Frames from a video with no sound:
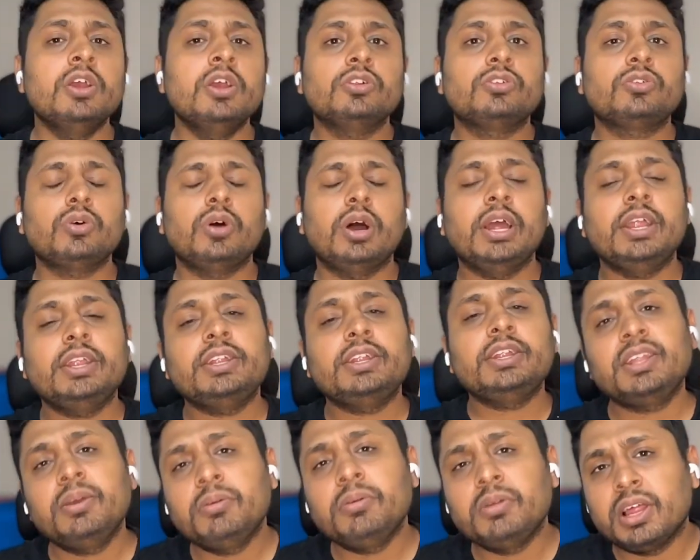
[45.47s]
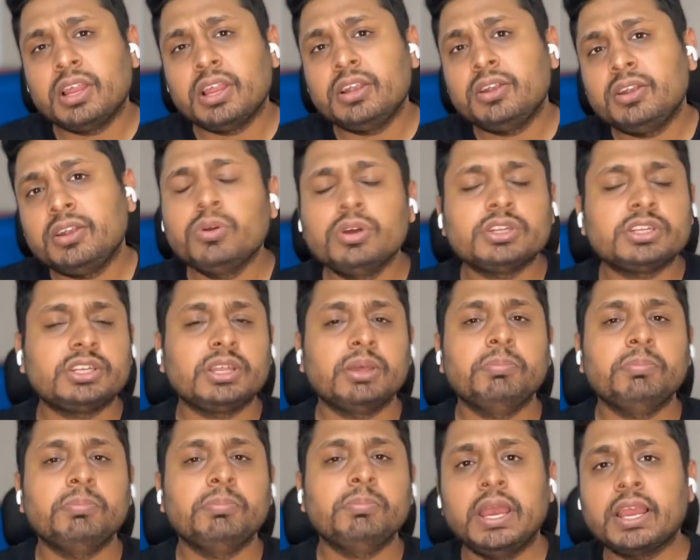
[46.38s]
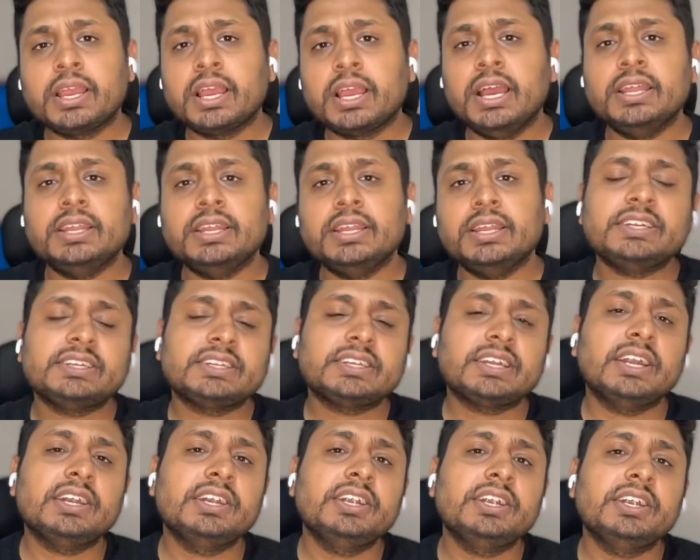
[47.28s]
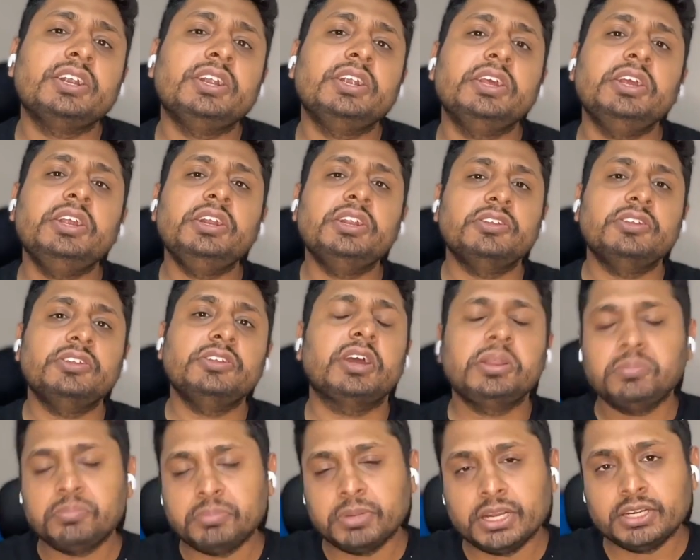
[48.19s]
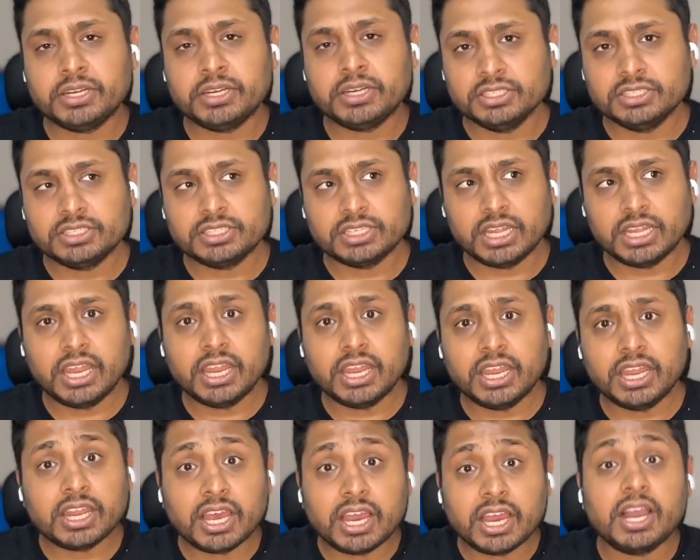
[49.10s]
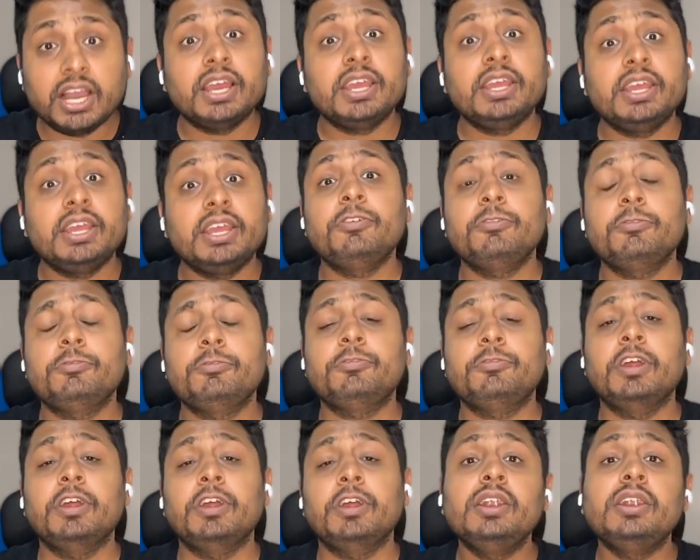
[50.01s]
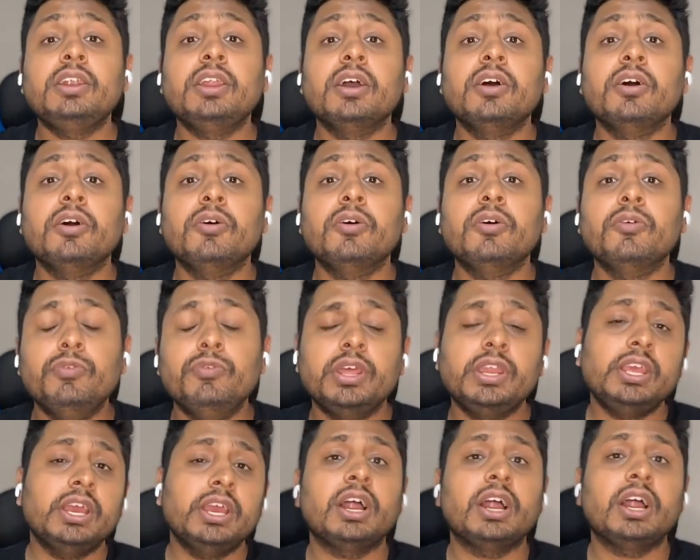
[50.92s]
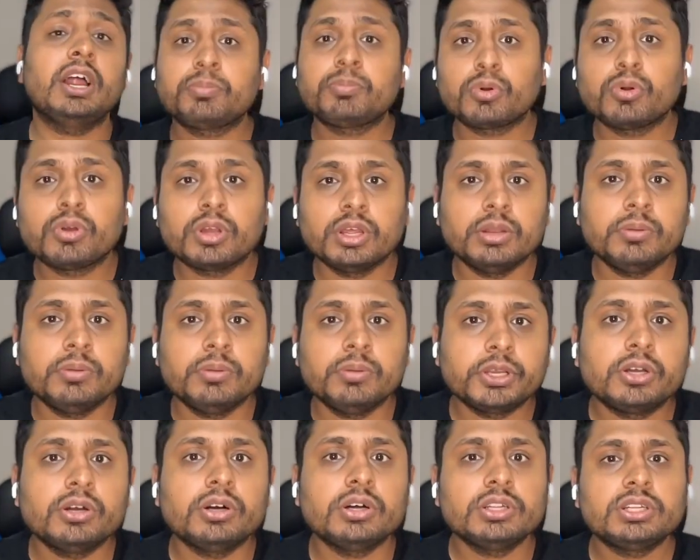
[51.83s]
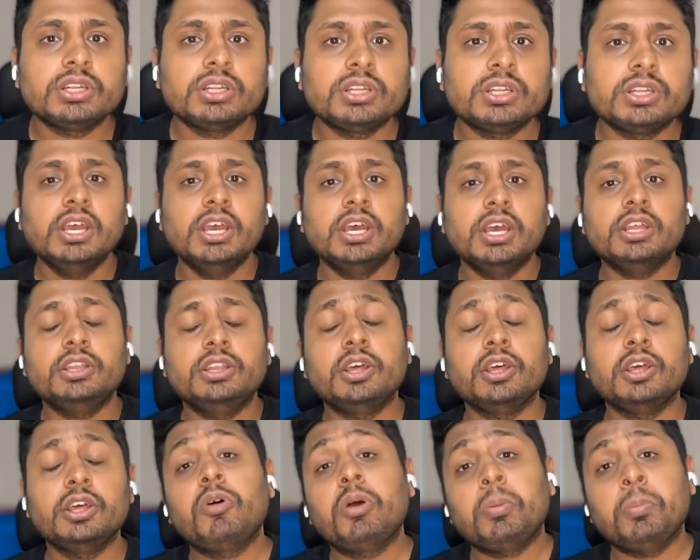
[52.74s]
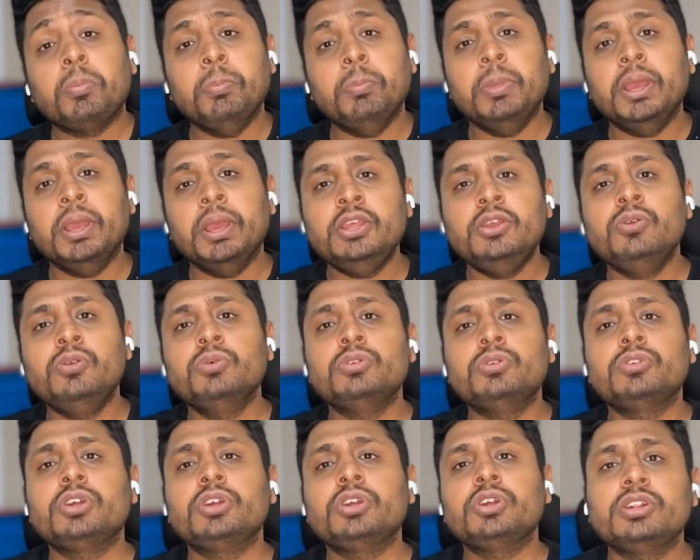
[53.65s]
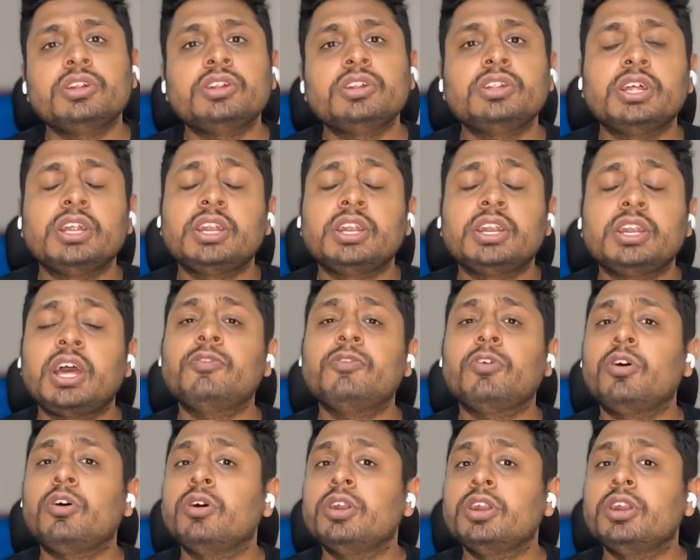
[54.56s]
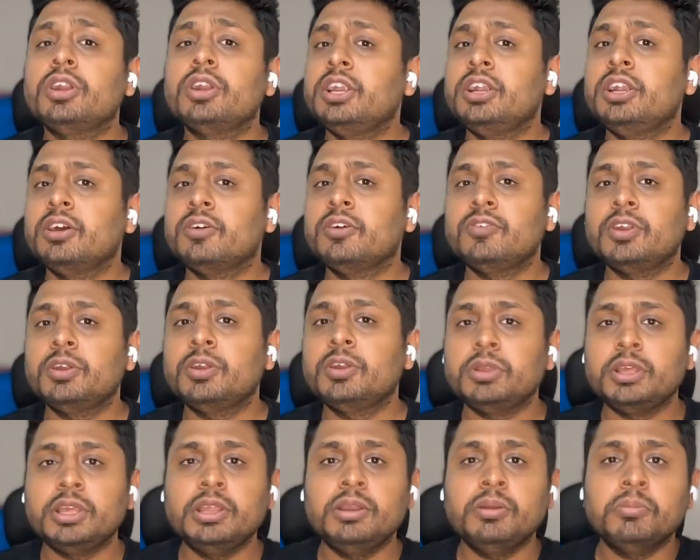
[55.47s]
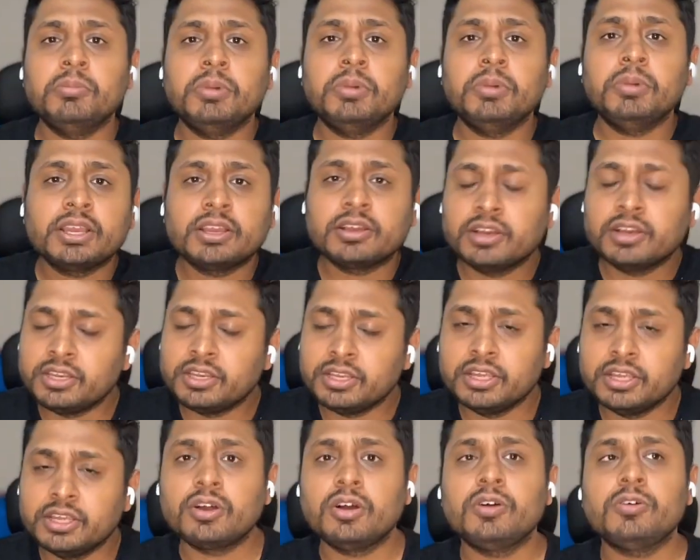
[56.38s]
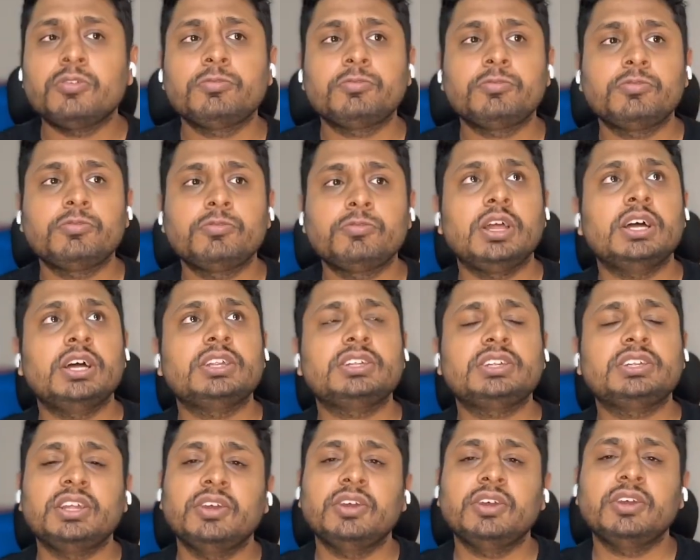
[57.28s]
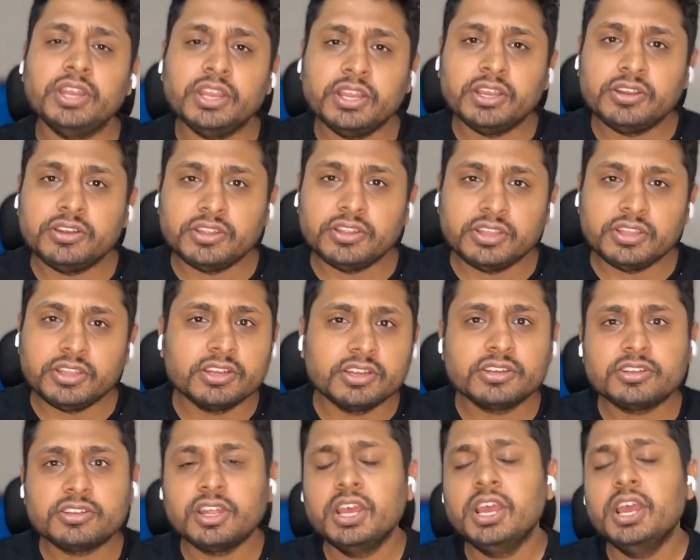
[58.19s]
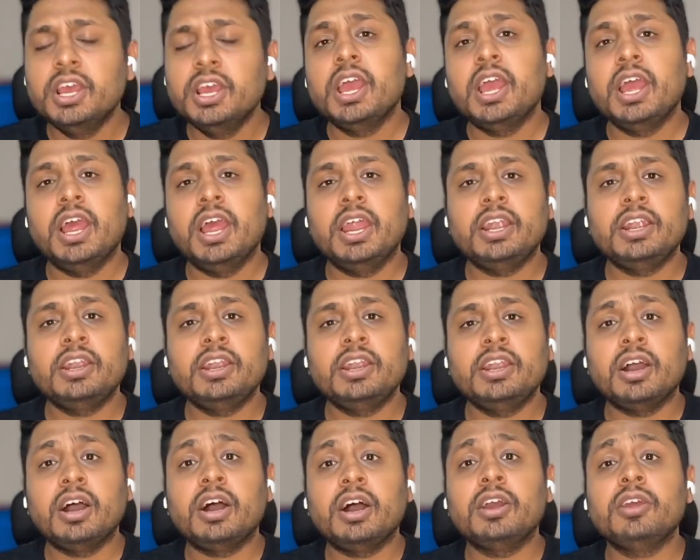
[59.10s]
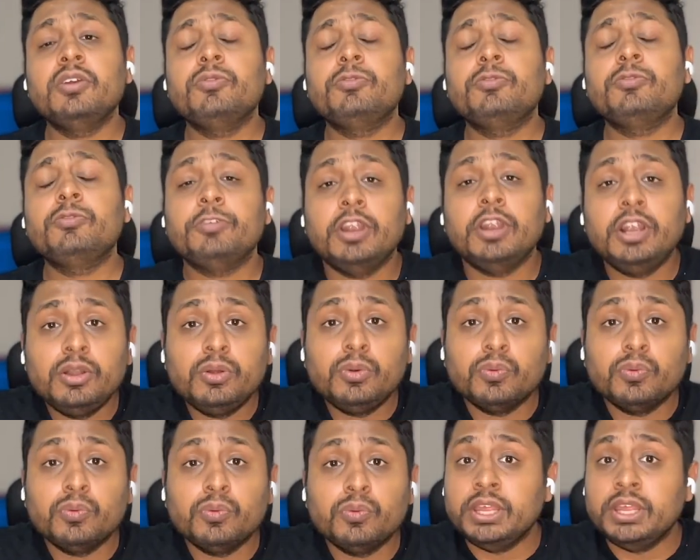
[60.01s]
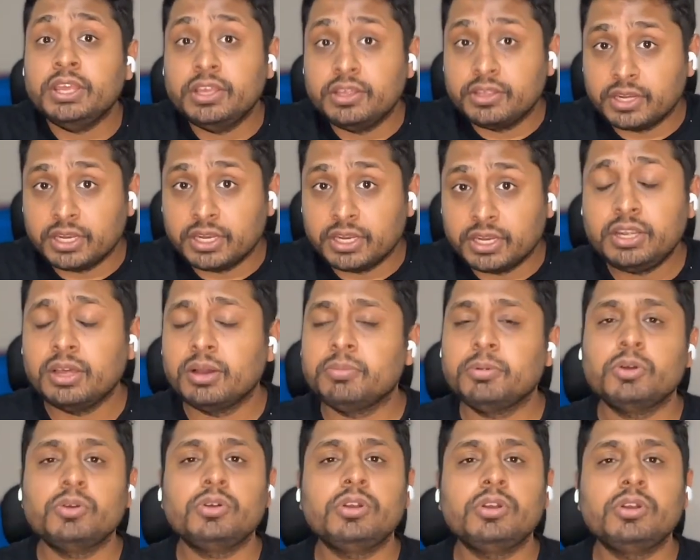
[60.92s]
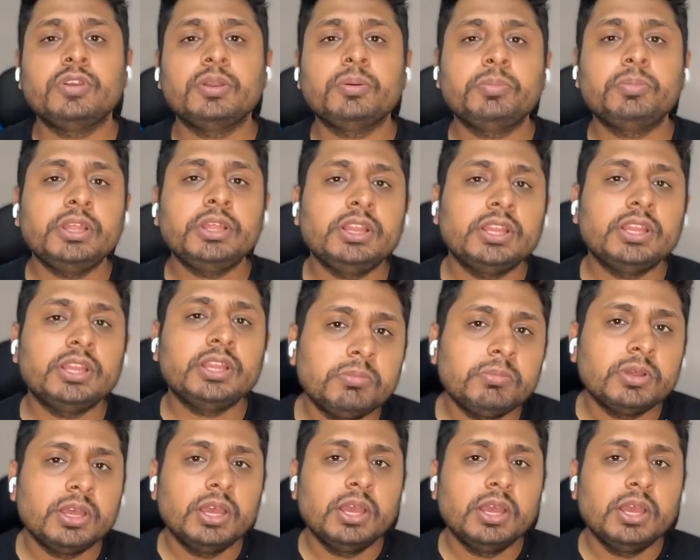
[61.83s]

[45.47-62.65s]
So I took a step back and I started reading design patterns and I felt very heartbroken because there were many use cases that I have already developed in my career of last 7, 8 years and I felt very great about developing them.